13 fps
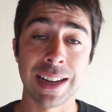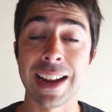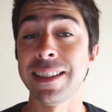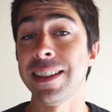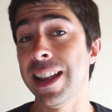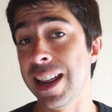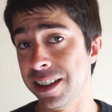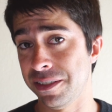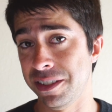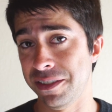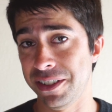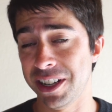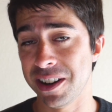At the end of
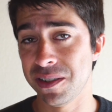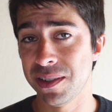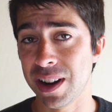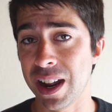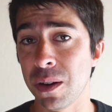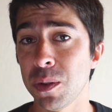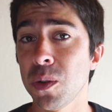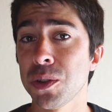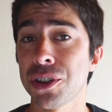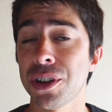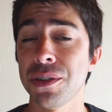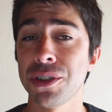the video, I will also